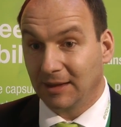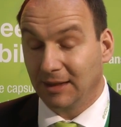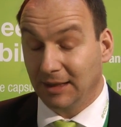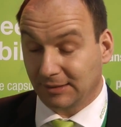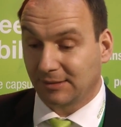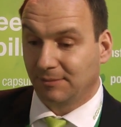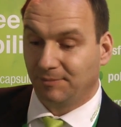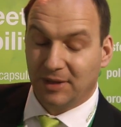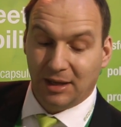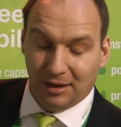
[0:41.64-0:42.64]
Yes,
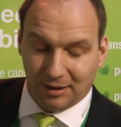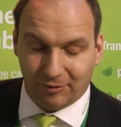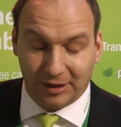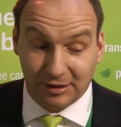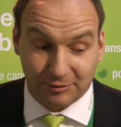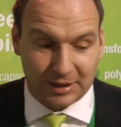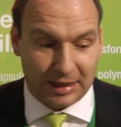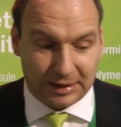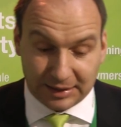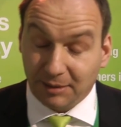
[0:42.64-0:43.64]
very good.
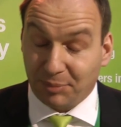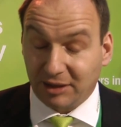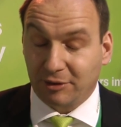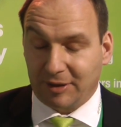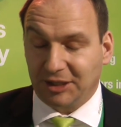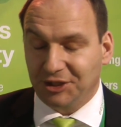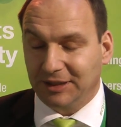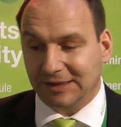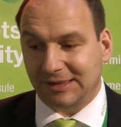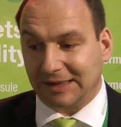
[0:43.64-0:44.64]
Yeah, biodegradation
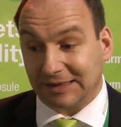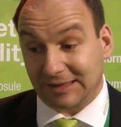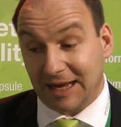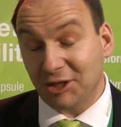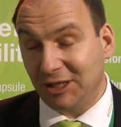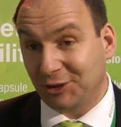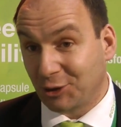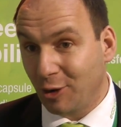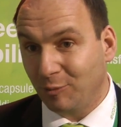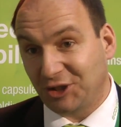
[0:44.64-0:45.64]
is actually a
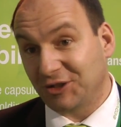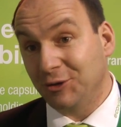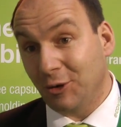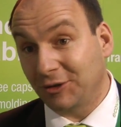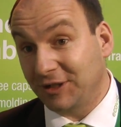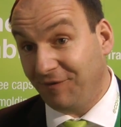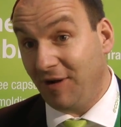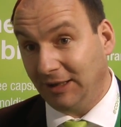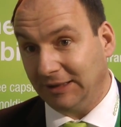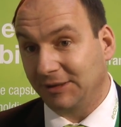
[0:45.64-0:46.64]
term which is not
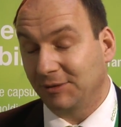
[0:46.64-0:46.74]
defined.